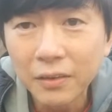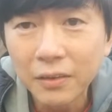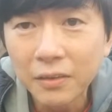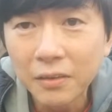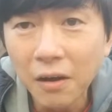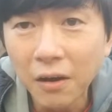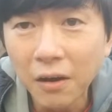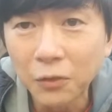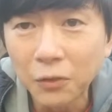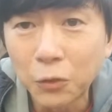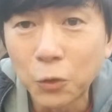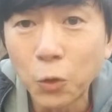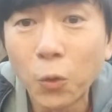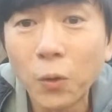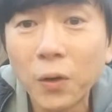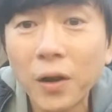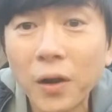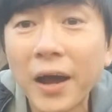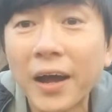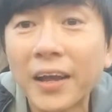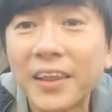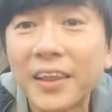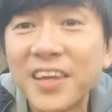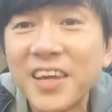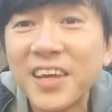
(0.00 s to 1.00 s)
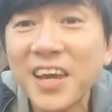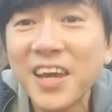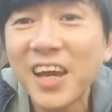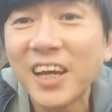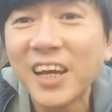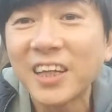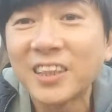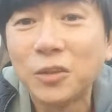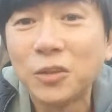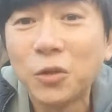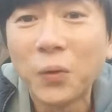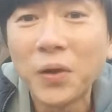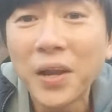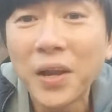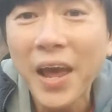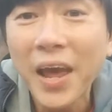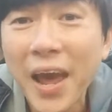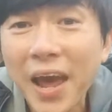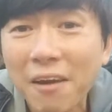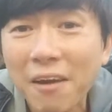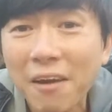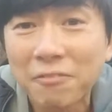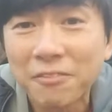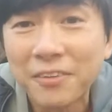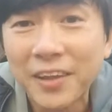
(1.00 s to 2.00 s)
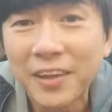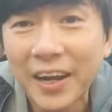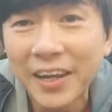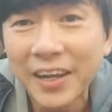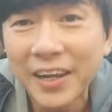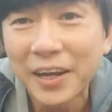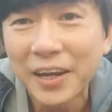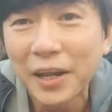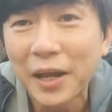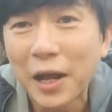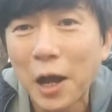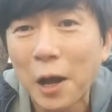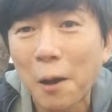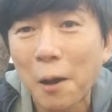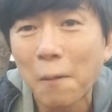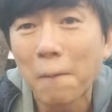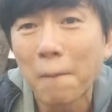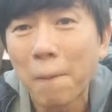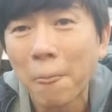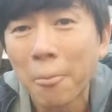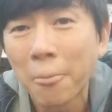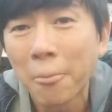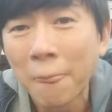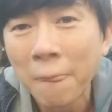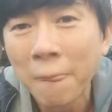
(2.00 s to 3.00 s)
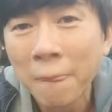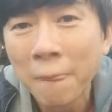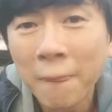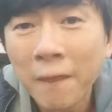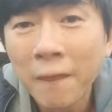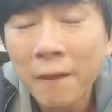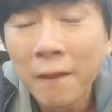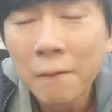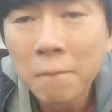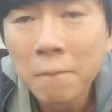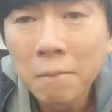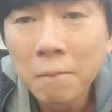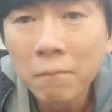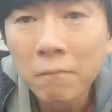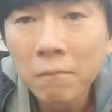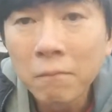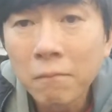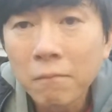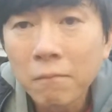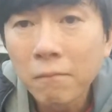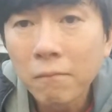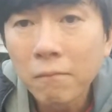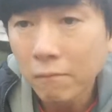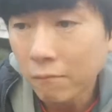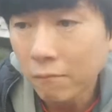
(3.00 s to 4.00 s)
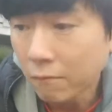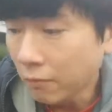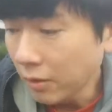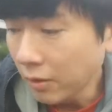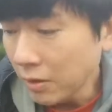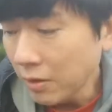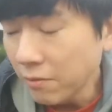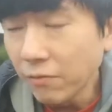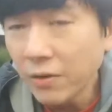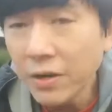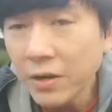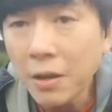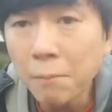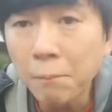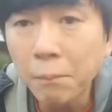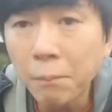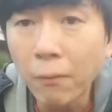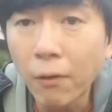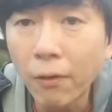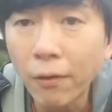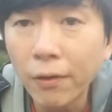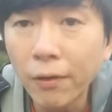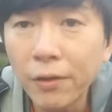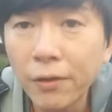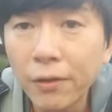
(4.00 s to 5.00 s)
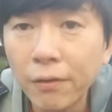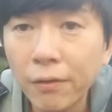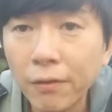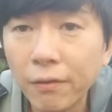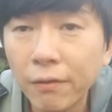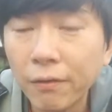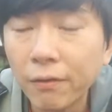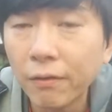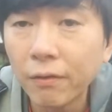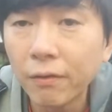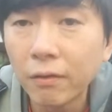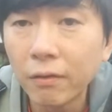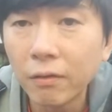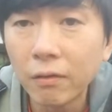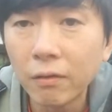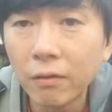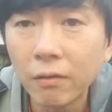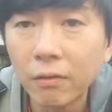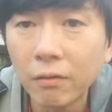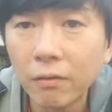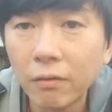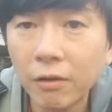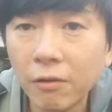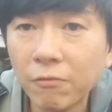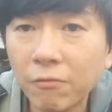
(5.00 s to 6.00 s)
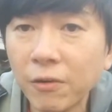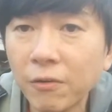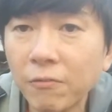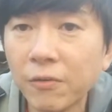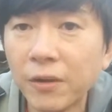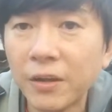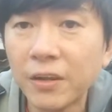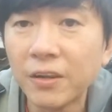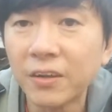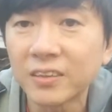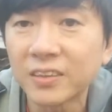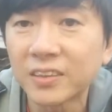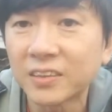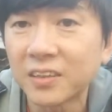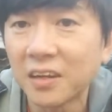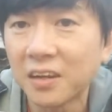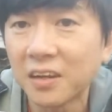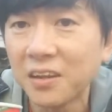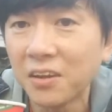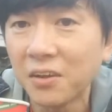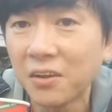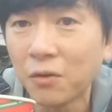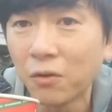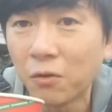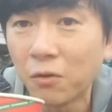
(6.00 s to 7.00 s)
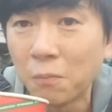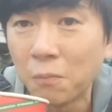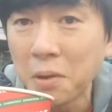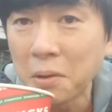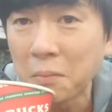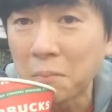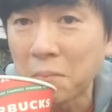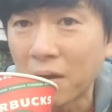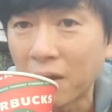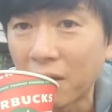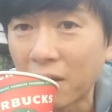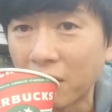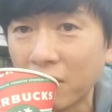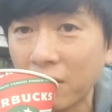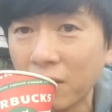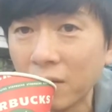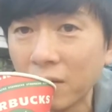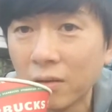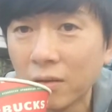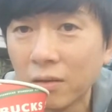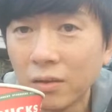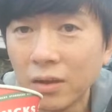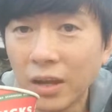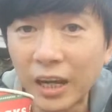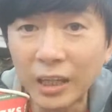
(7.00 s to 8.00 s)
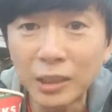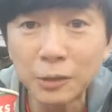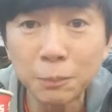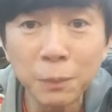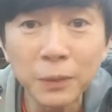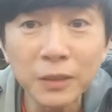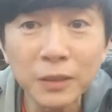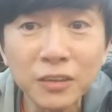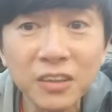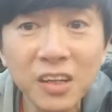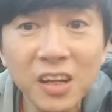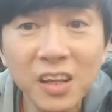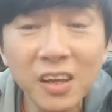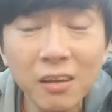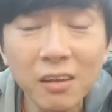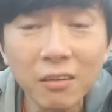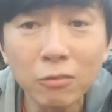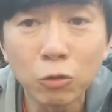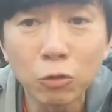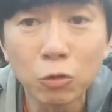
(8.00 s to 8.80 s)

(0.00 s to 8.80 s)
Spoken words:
DH don't have that income. Well, even in poly, even when you're studying, you could make money. Especially